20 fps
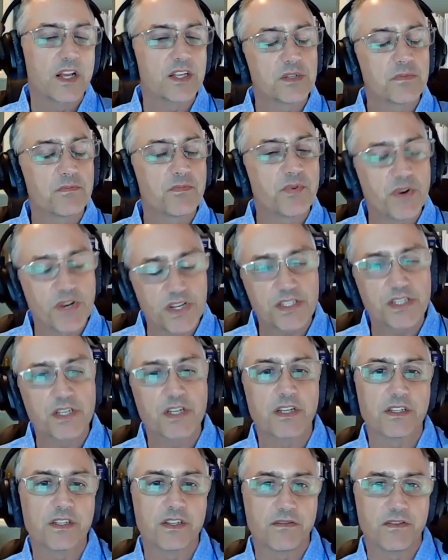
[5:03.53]
As
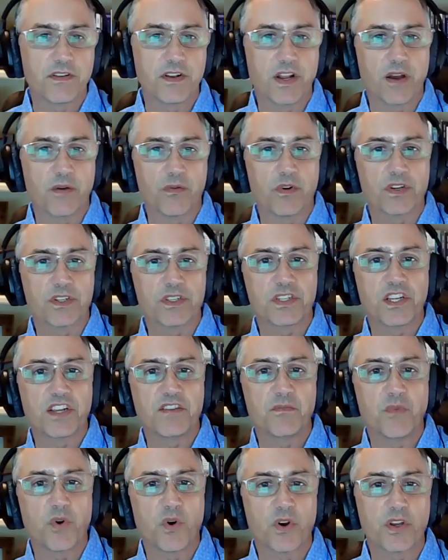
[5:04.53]
president of the network,
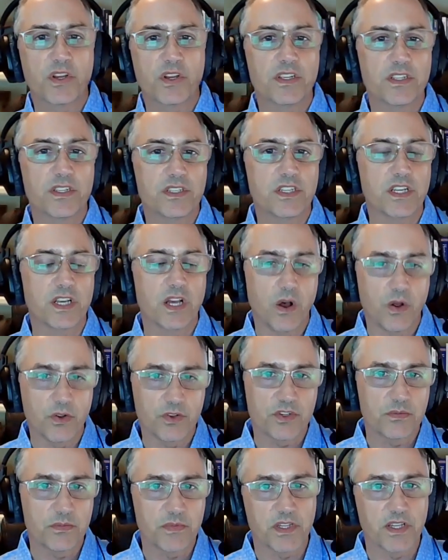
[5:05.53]
Steve Morgan is the
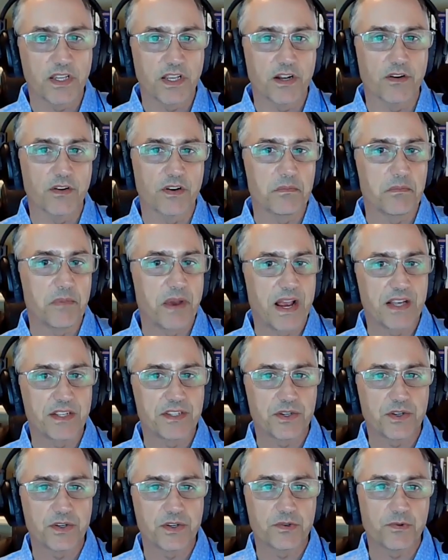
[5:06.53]
ultimate leader, and
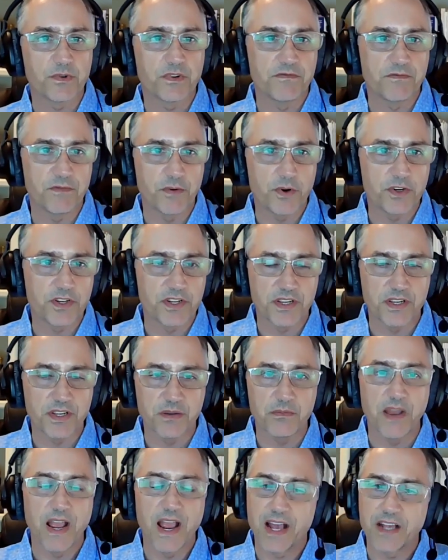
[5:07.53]
pastors refer to
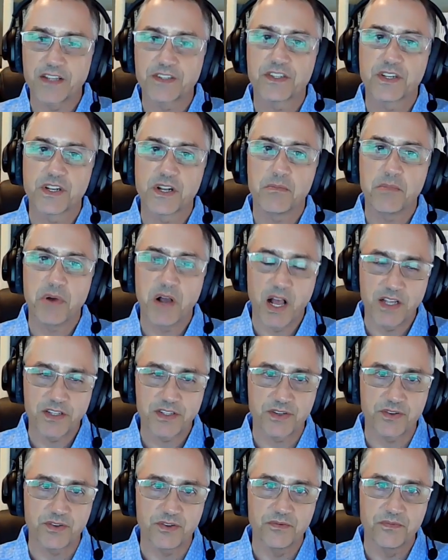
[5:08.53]
him as an
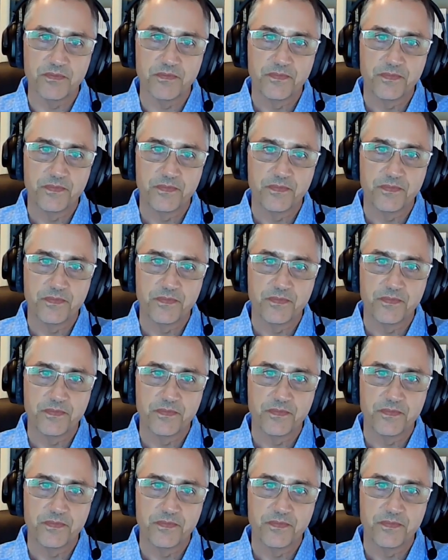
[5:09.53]
apostle.